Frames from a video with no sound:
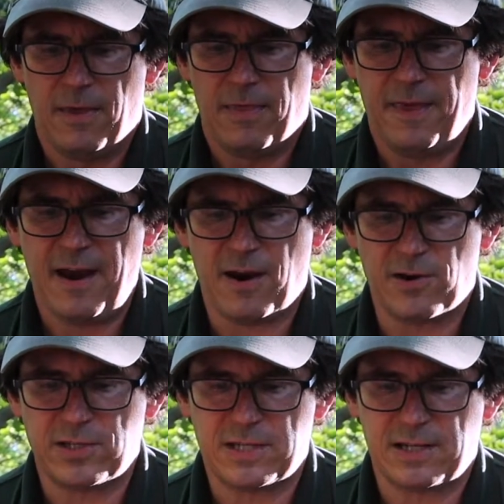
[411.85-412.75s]

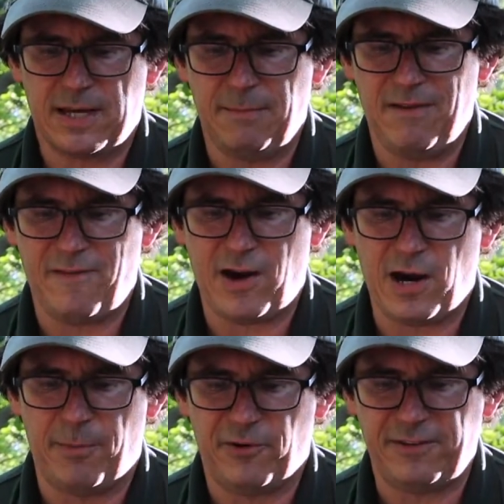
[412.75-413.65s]
Theirs can be
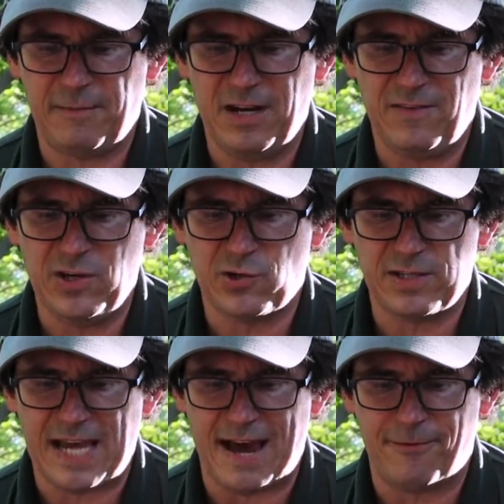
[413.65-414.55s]
variable. Some
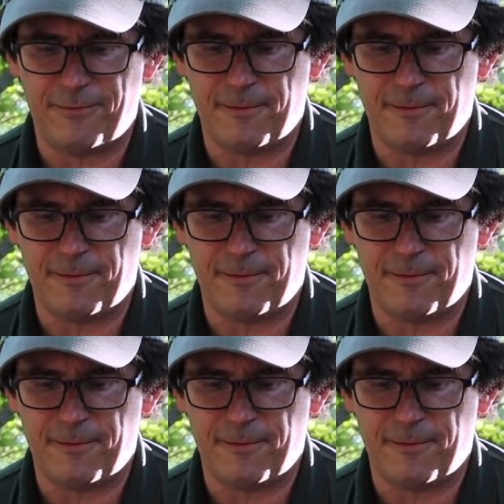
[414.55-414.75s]
individuals have